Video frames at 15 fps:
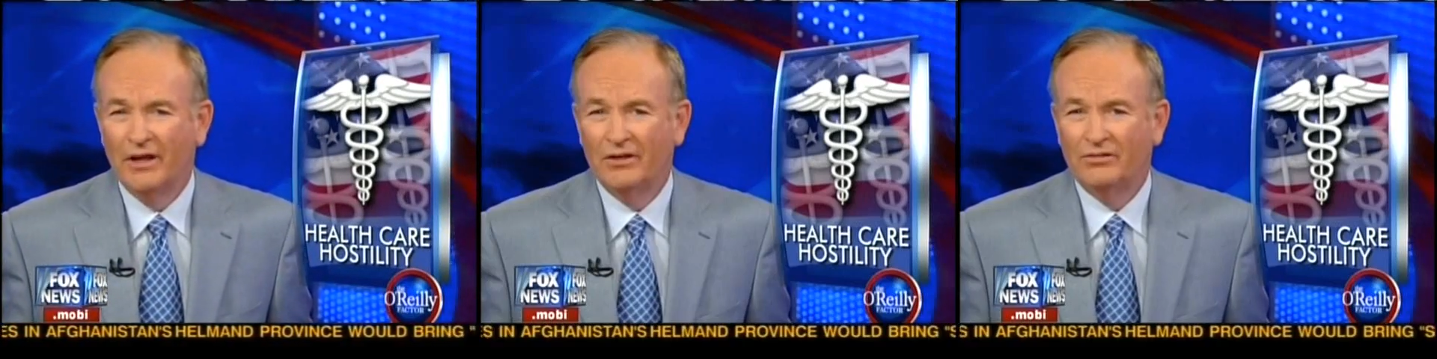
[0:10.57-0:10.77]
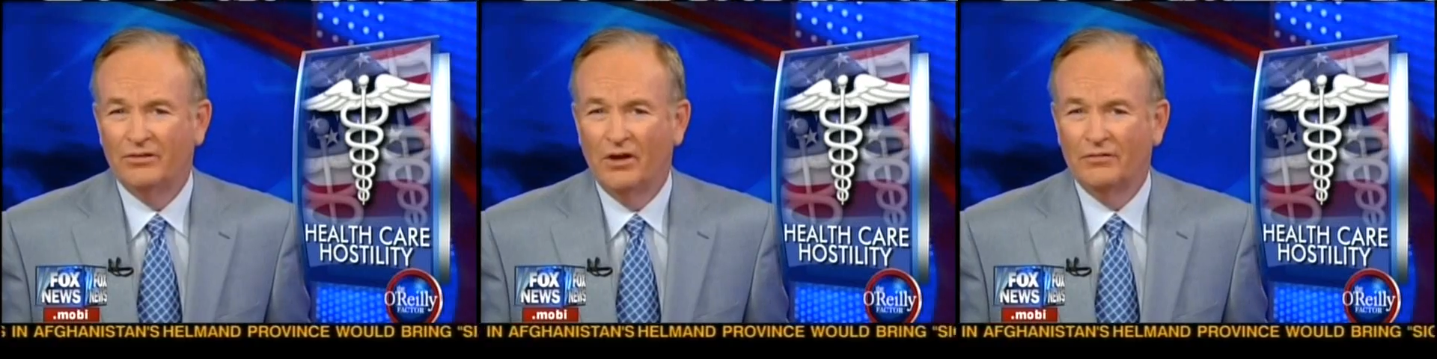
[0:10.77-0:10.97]

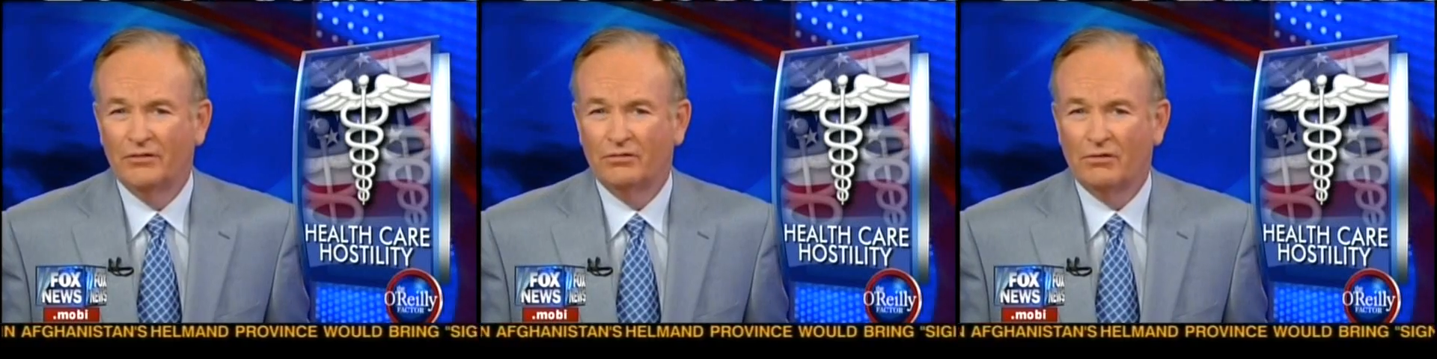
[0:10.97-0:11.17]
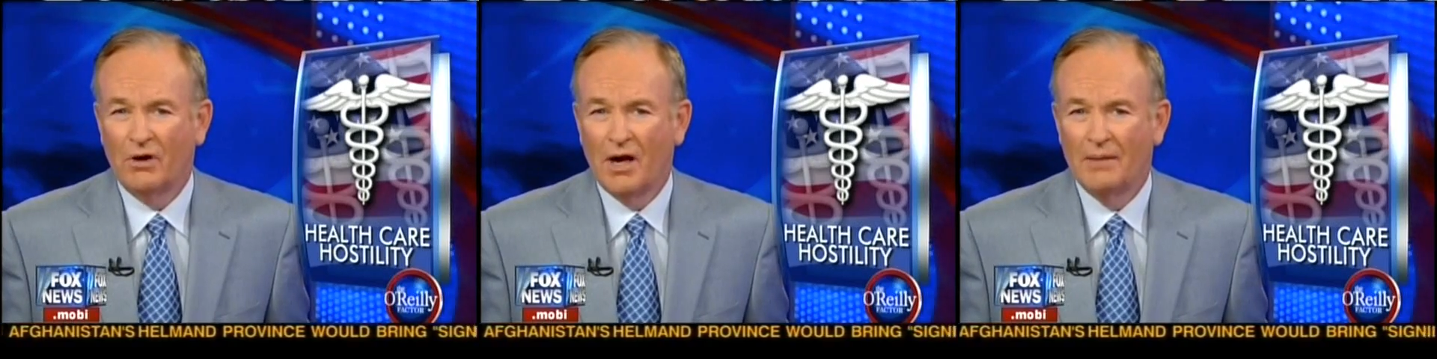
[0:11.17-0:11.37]
a
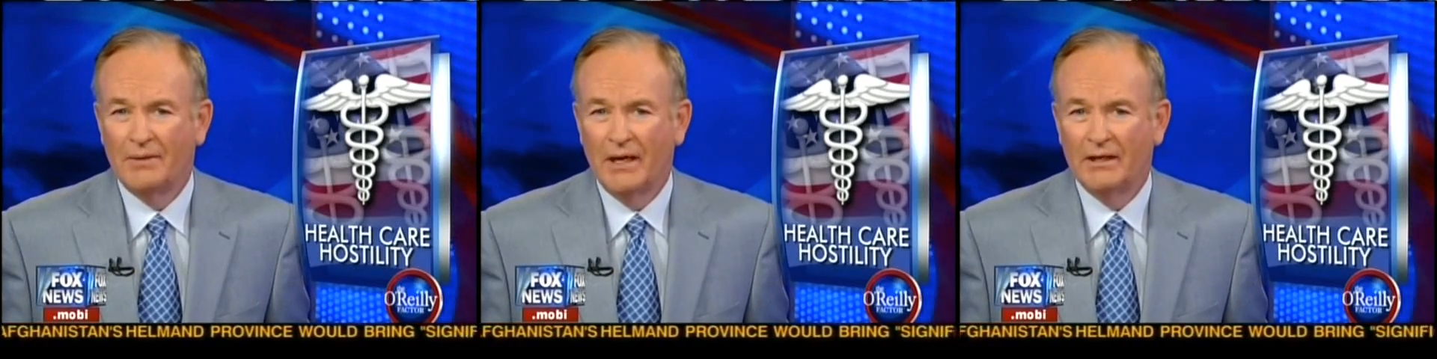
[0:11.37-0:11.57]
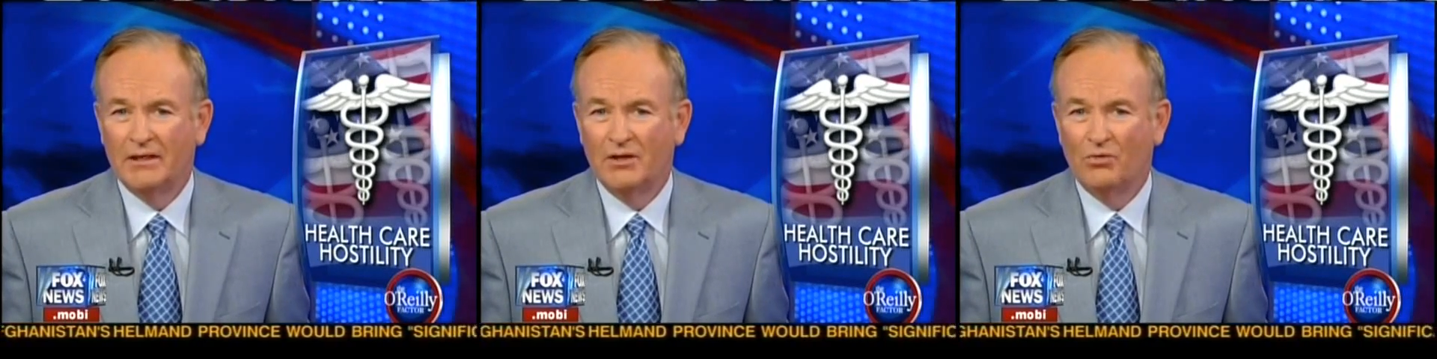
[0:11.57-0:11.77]

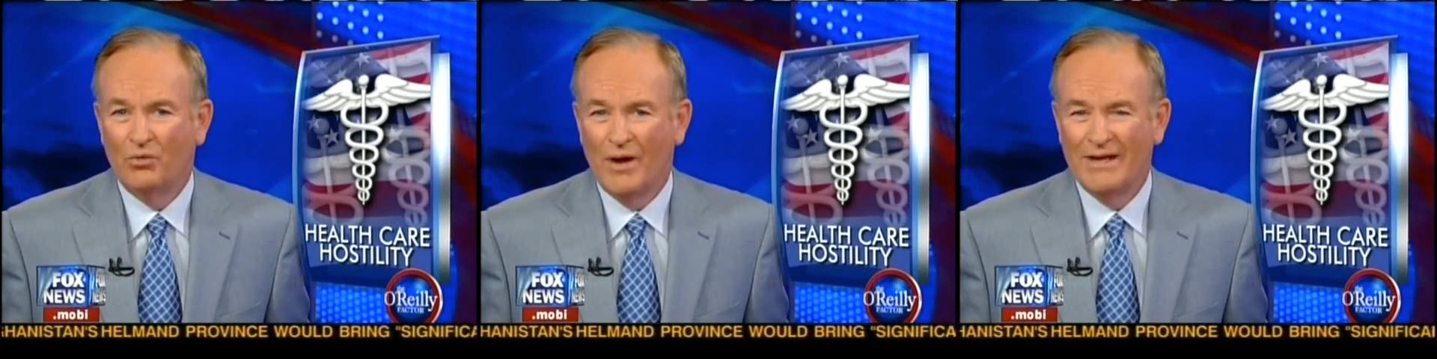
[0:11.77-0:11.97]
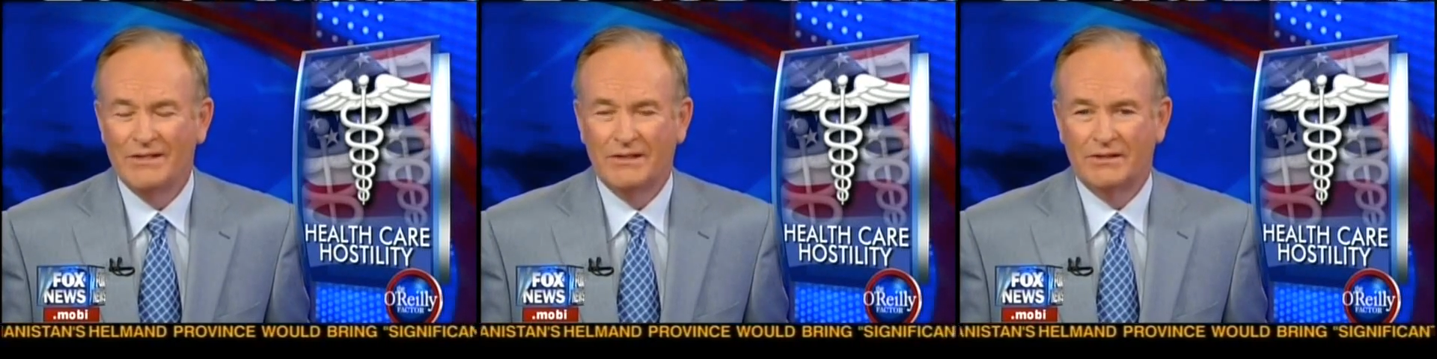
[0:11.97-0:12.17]
self-described
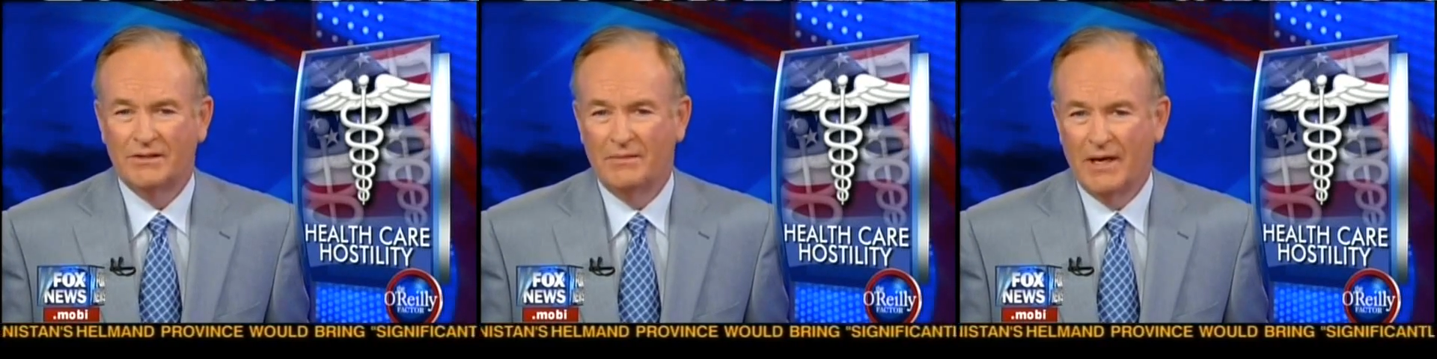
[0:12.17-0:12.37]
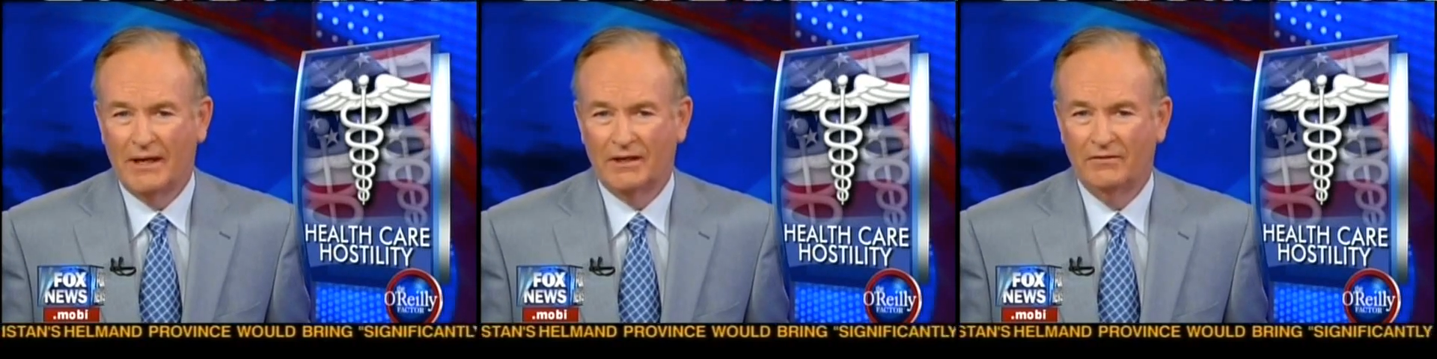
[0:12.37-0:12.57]

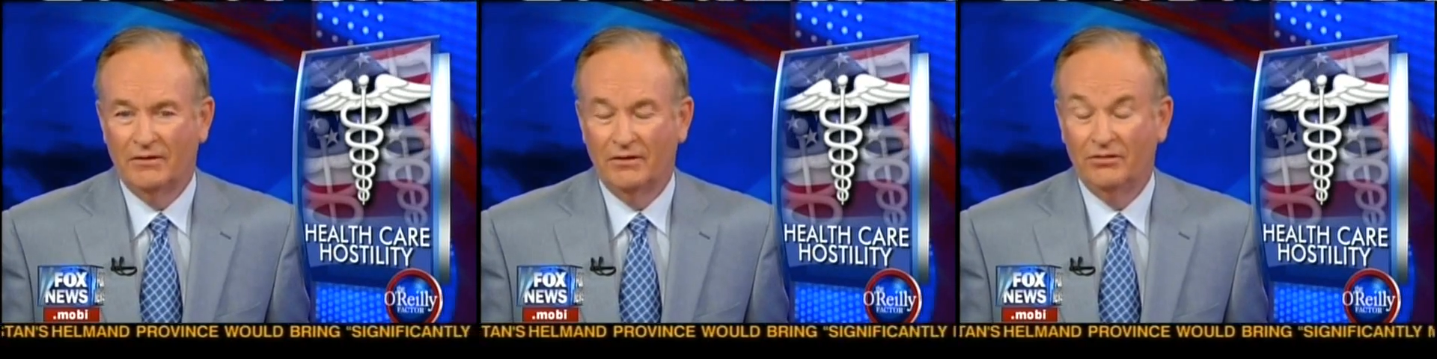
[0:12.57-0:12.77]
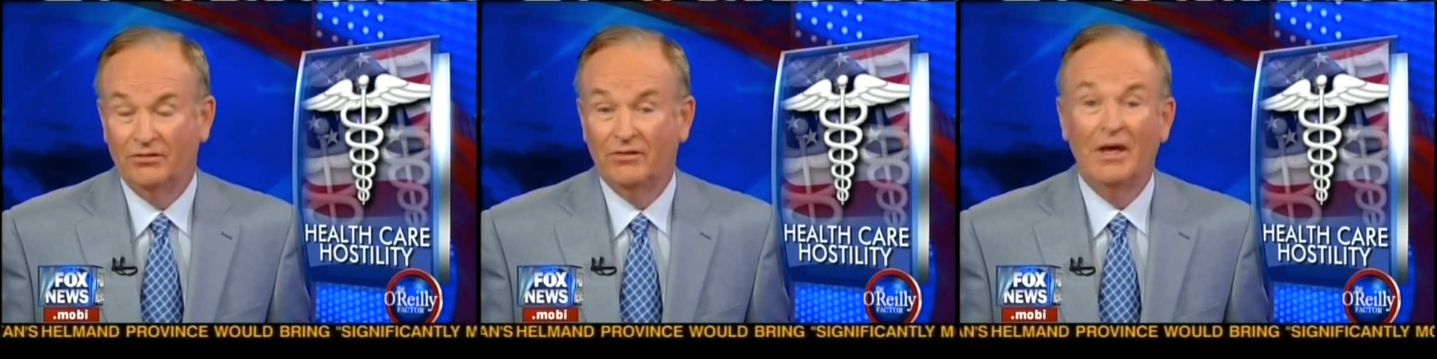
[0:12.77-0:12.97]
anti-racism
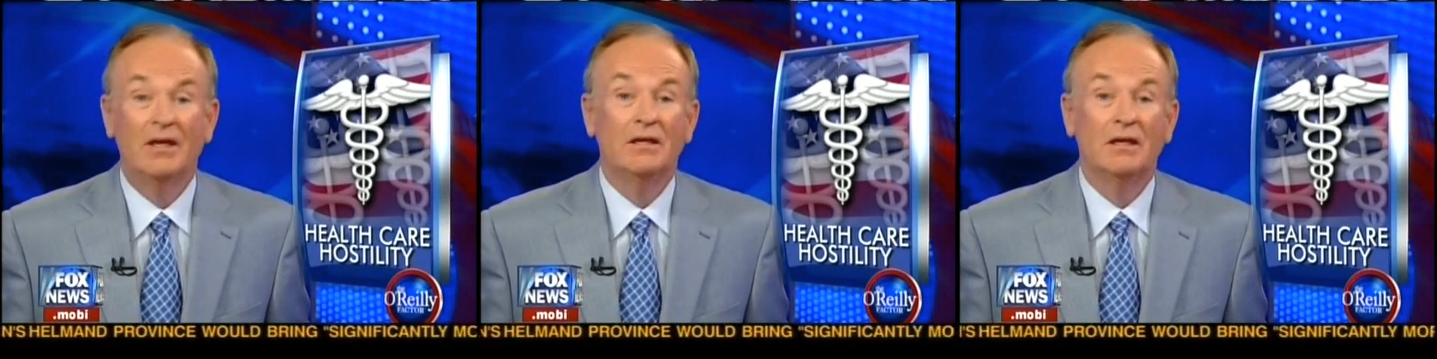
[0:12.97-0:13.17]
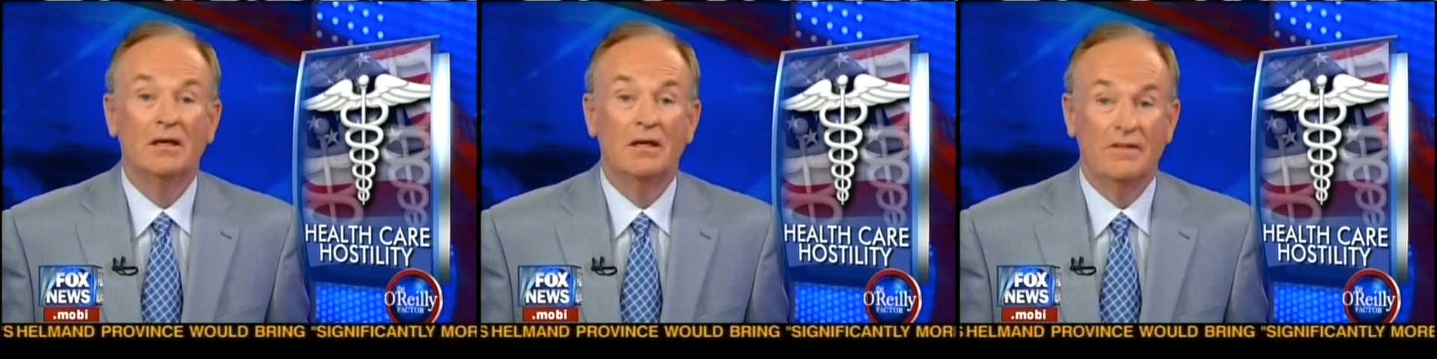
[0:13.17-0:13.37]
activist,
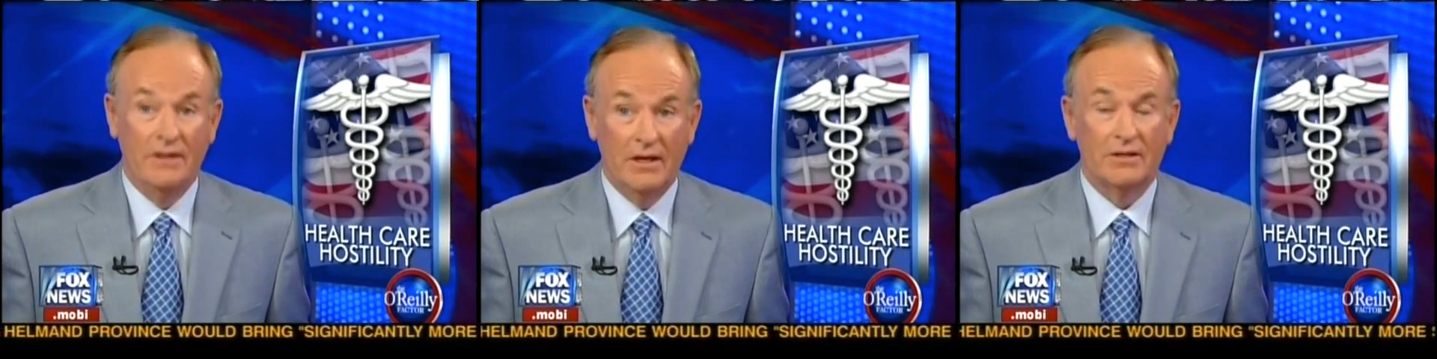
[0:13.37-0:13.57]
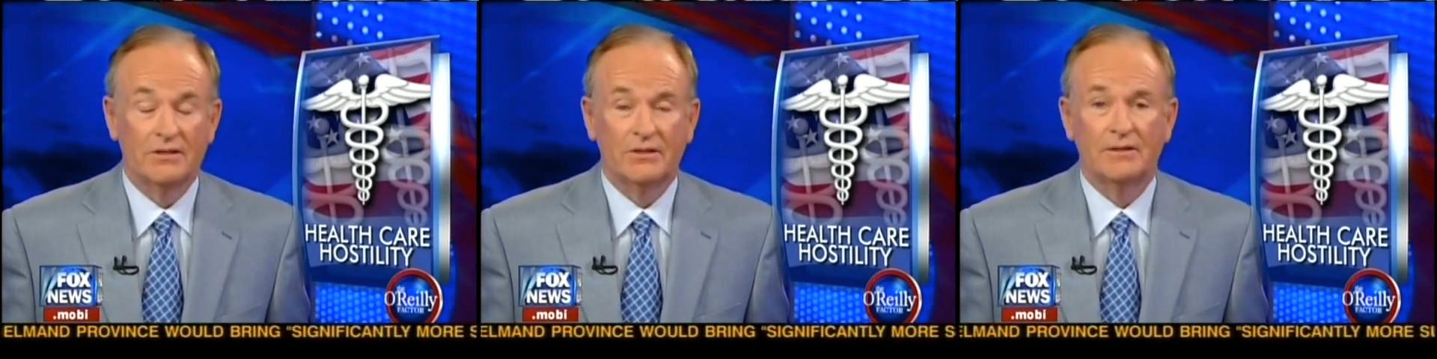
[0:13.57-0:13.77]
said
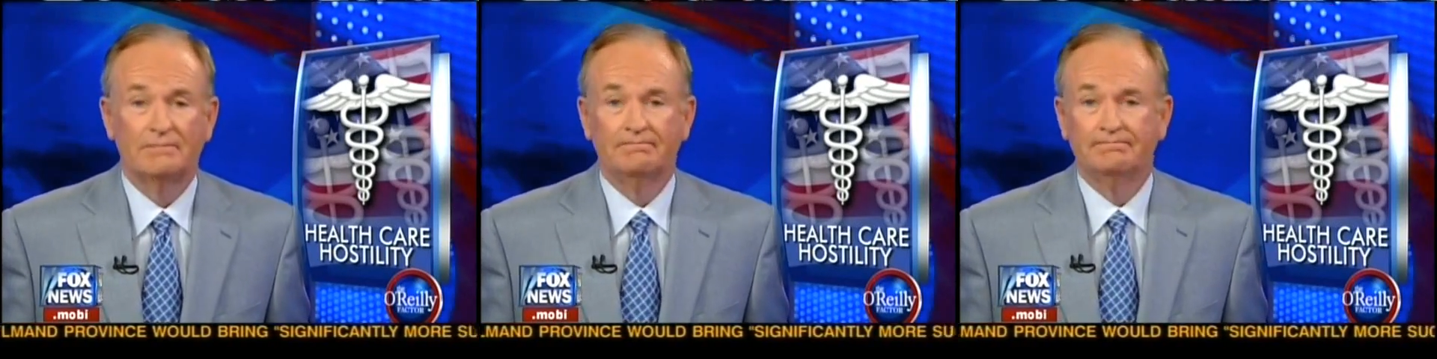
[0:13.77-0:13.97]
this.